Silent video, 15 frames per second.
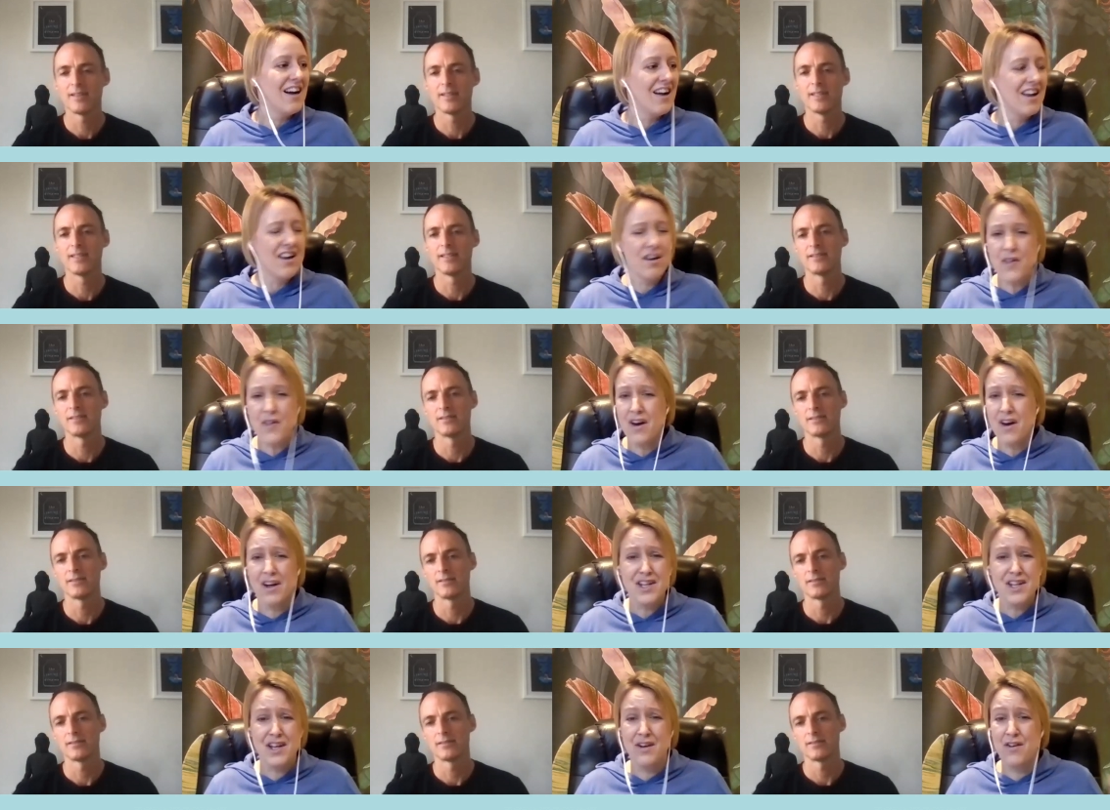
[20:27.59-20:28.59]
Speaker 1: Uh, I love the
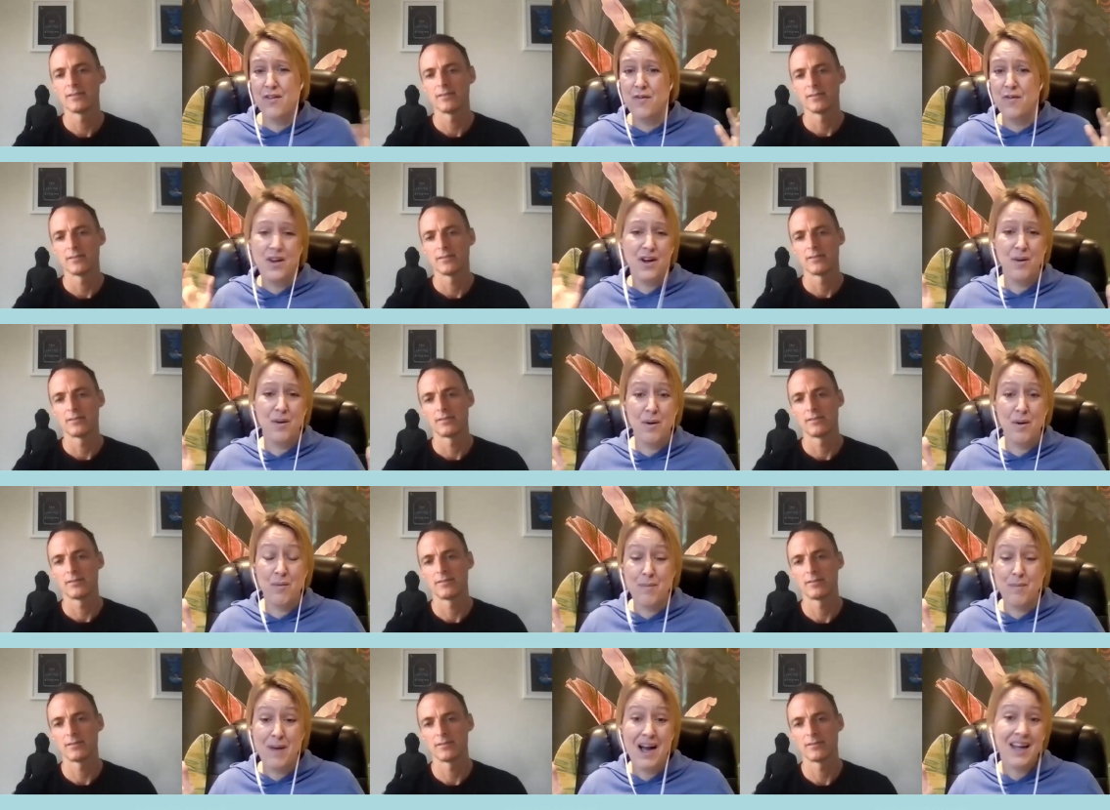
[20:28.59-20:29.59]
idea of you know
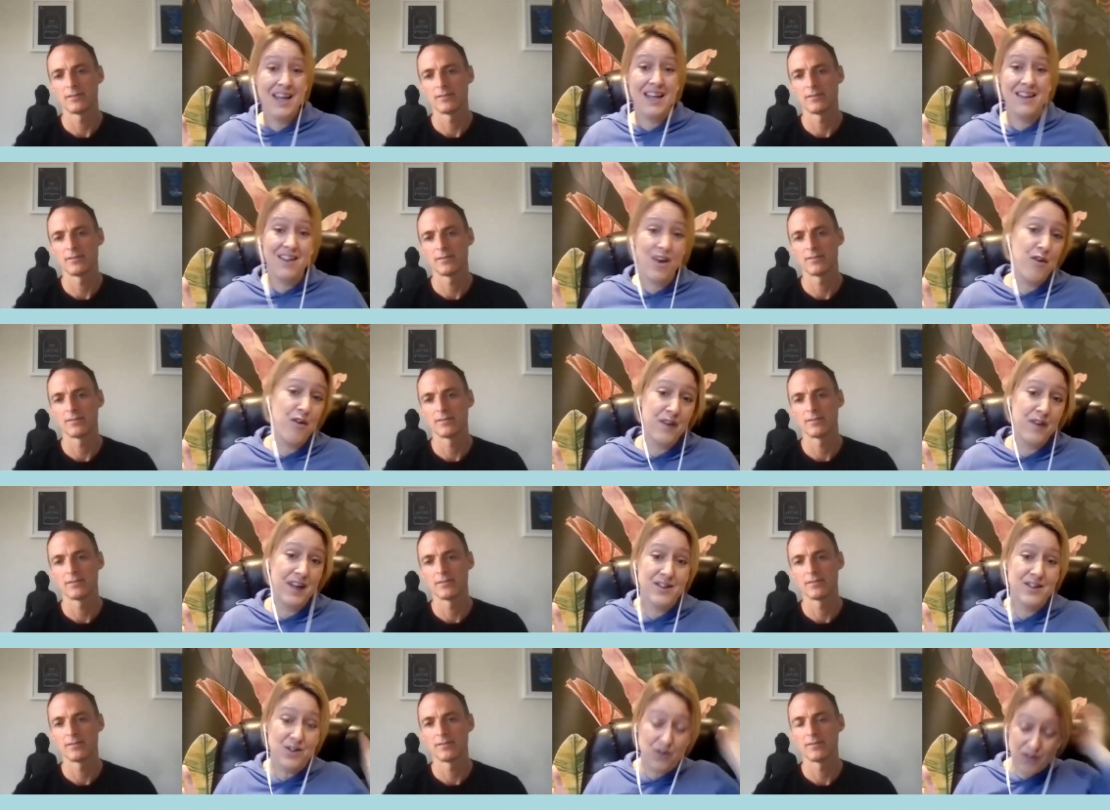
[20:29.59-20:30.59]
when we're back in the
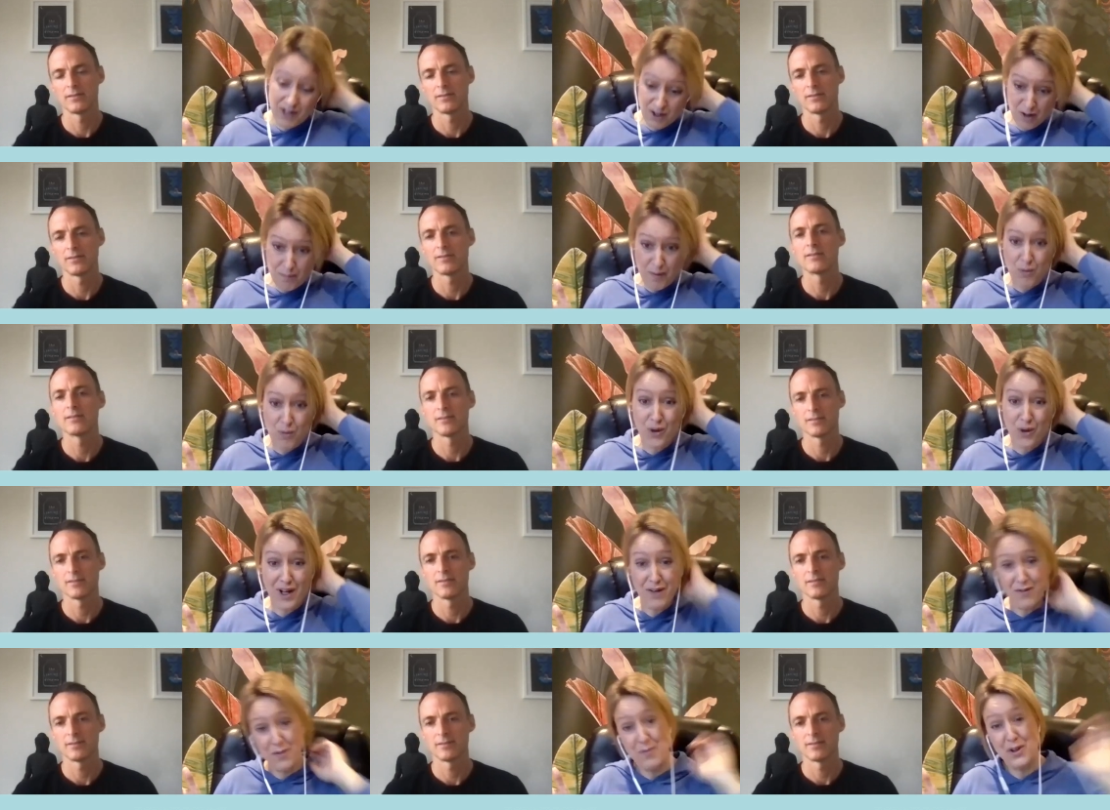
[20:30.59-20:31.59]
office, or it could be
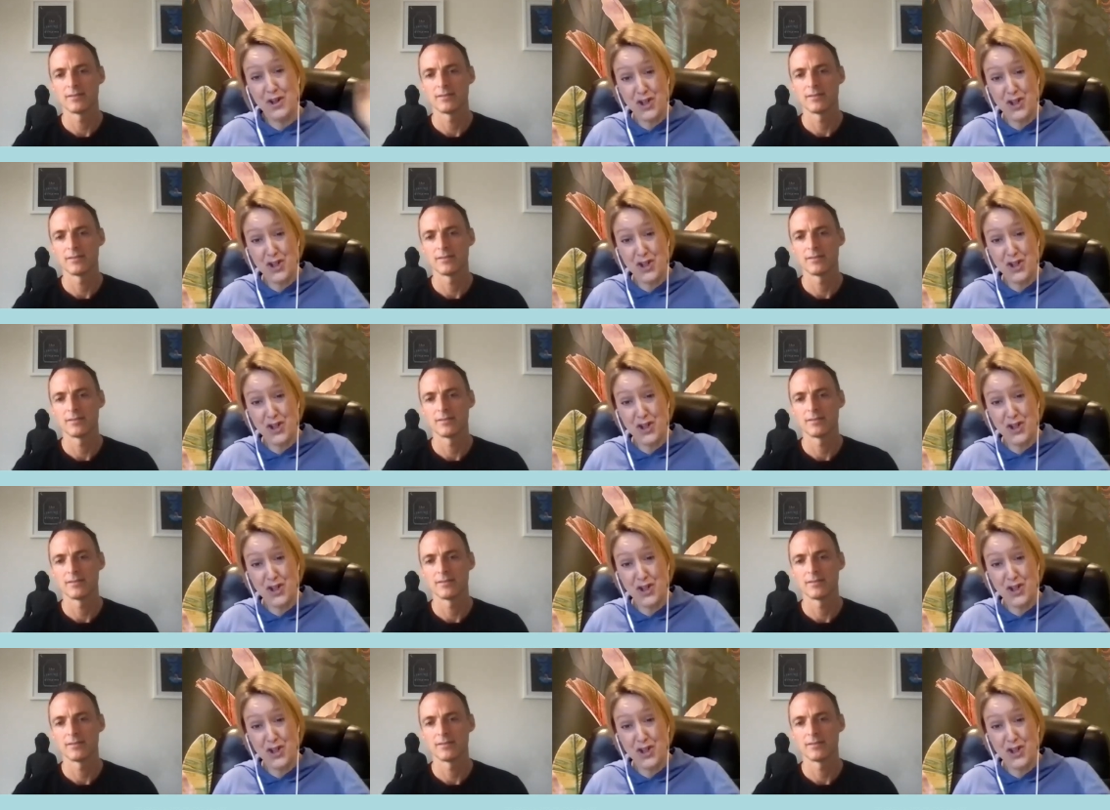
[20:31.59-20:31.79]
walking from the